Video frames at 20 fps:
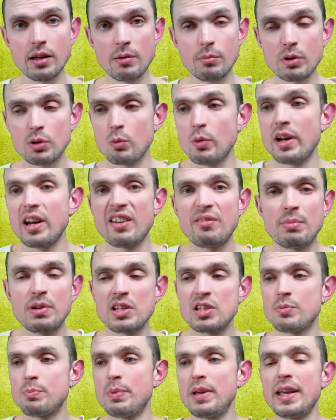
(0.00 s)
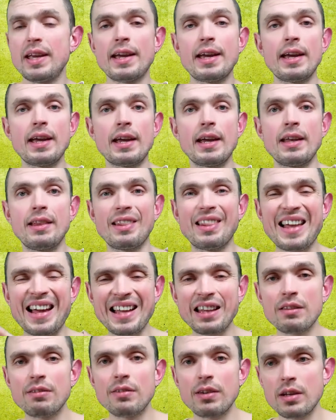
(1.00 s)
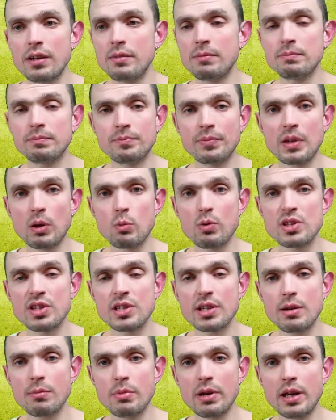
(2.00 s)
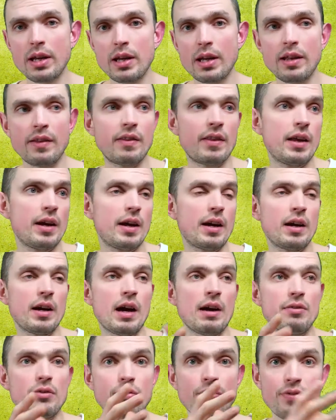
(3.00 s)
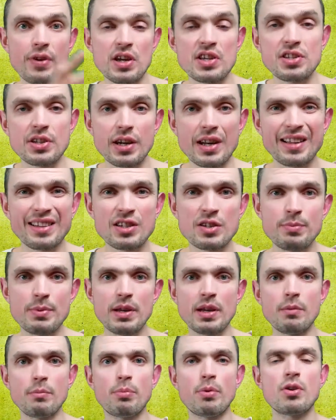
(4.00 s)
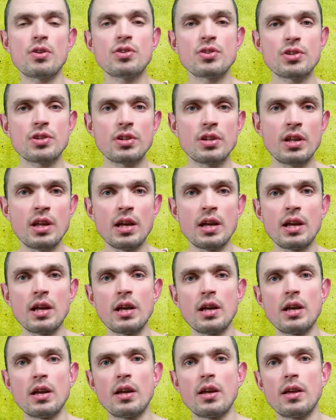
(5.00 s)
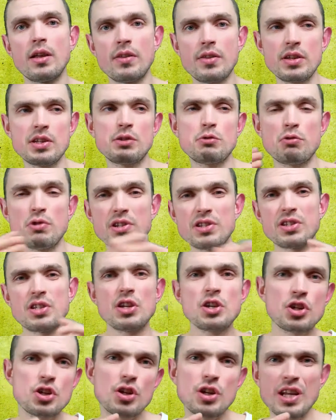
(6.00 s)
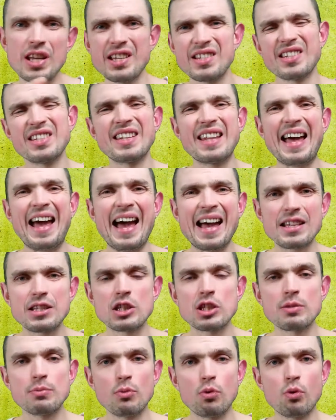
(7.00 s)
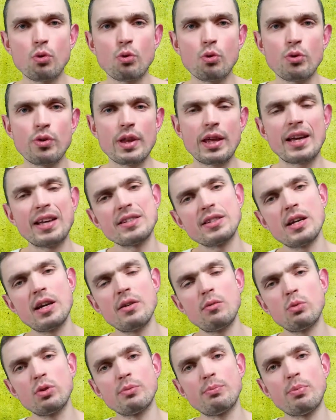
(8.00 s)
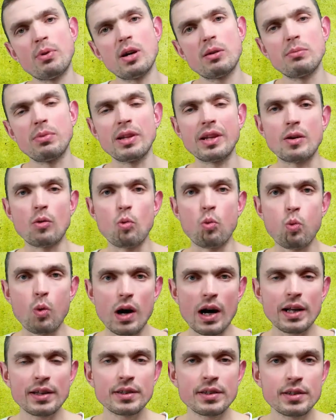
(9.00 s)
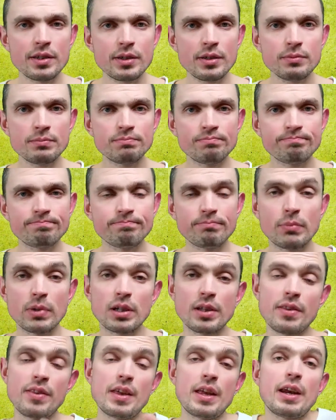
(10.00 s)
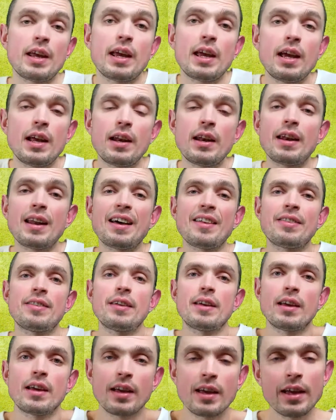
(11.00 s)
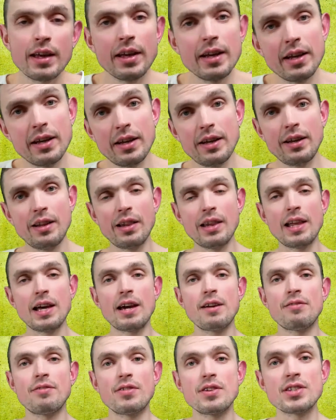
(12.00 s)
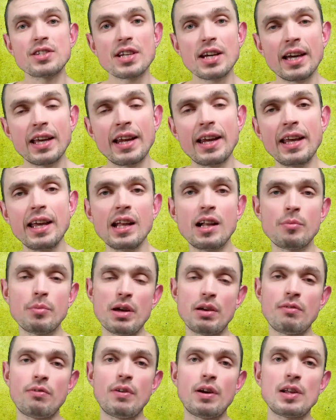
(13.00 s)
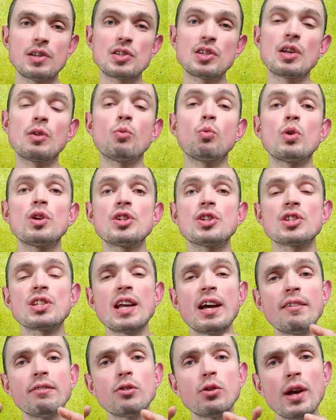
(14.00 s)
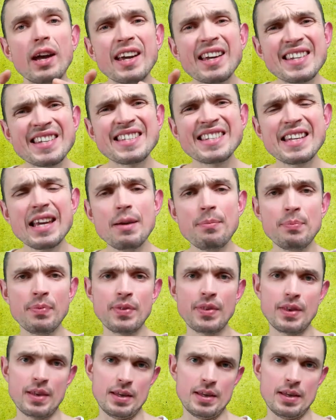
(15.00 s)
But when I've been speaking in Latvian with somebody and then I have to face an English speaking person, this transition isn't as smooth as I would probably want to, but then again, nothing in life is ideal, my friends, and we just have to accept